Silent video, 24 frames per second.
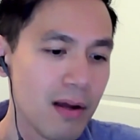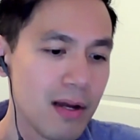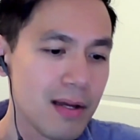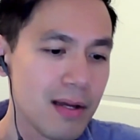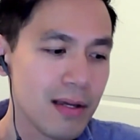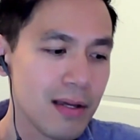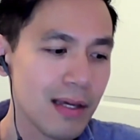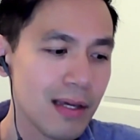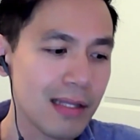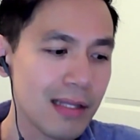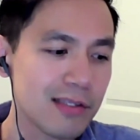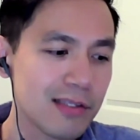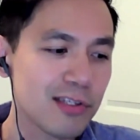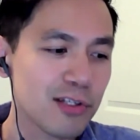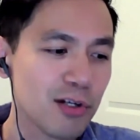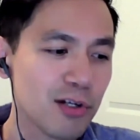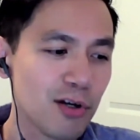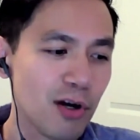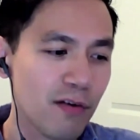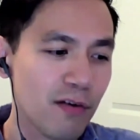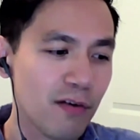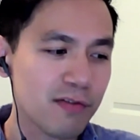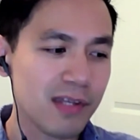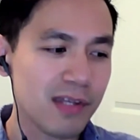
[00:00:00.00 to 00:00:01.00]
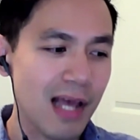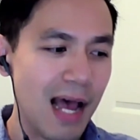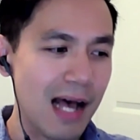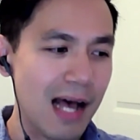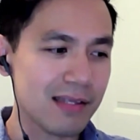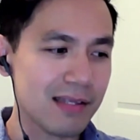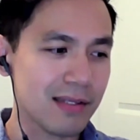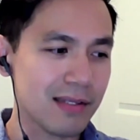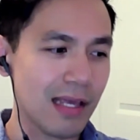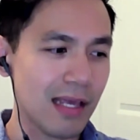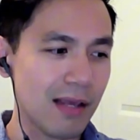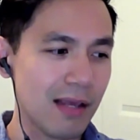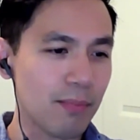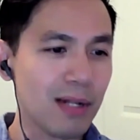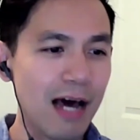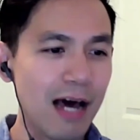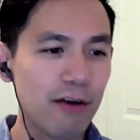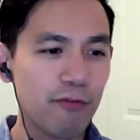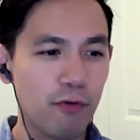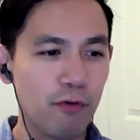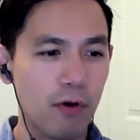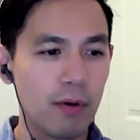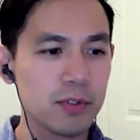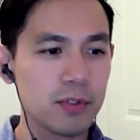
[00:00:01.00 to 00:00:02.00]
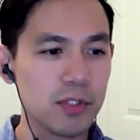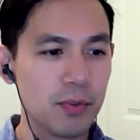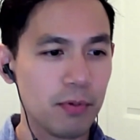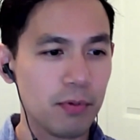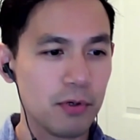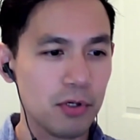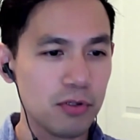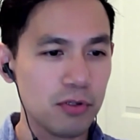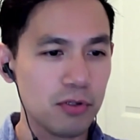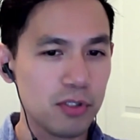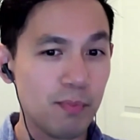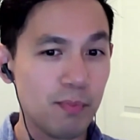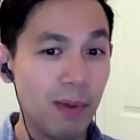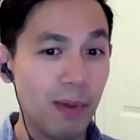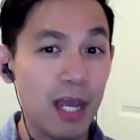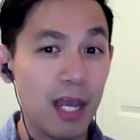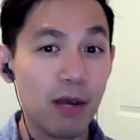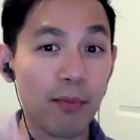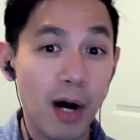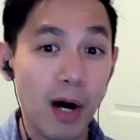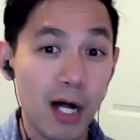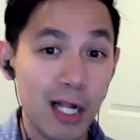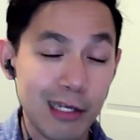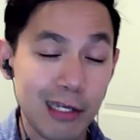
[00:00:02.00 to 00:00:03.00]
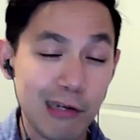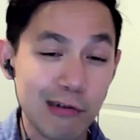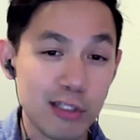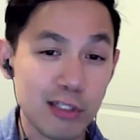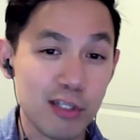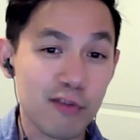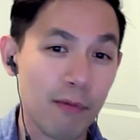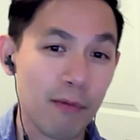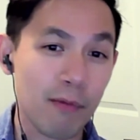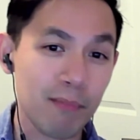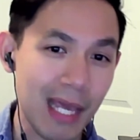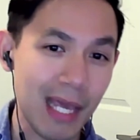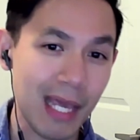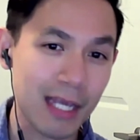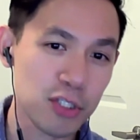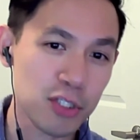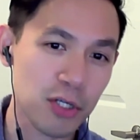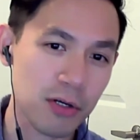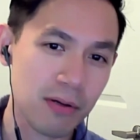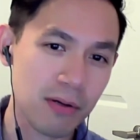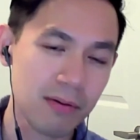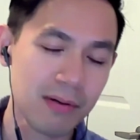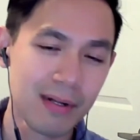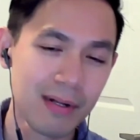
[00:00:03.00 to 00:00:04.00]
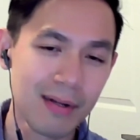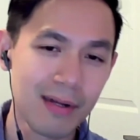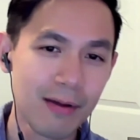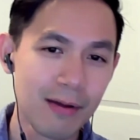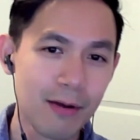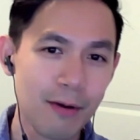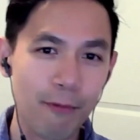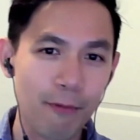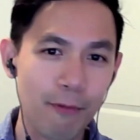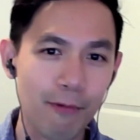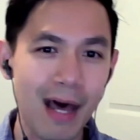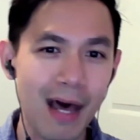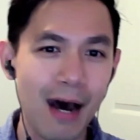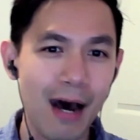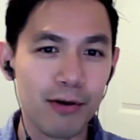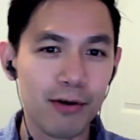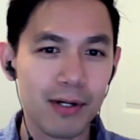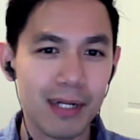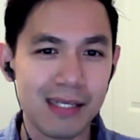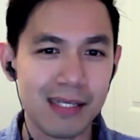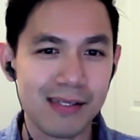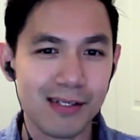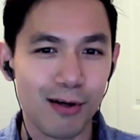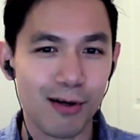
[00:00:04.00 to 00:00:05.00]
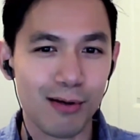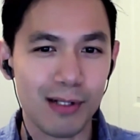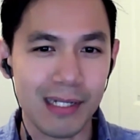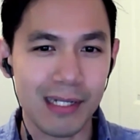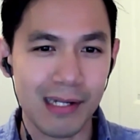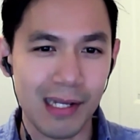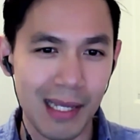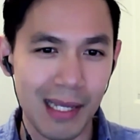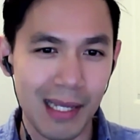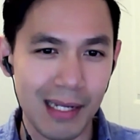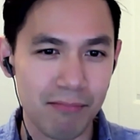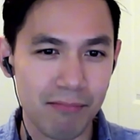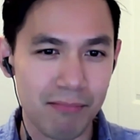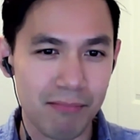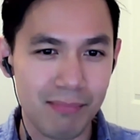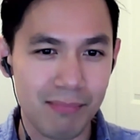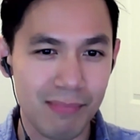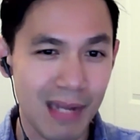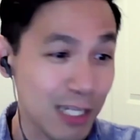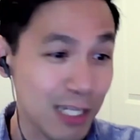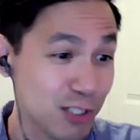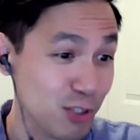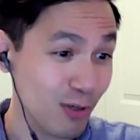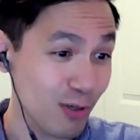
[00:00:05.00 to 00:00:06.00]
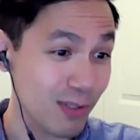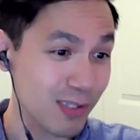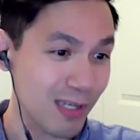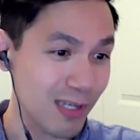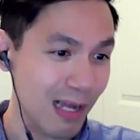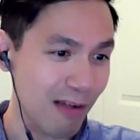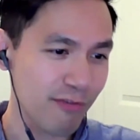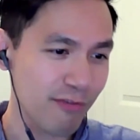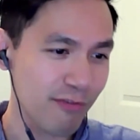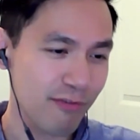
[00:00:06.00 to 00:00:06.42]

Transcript: it serves as a platform to produce biomolecules from nature without necessarily needing nature itself.